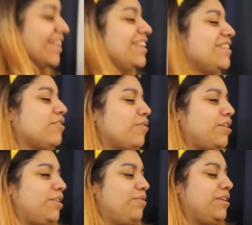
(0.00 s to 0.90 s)
he's so
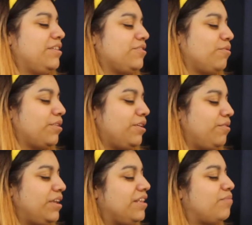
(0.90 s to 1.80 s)
cute! He's so cute.
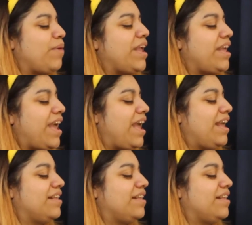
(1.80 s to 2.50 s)
His pink hair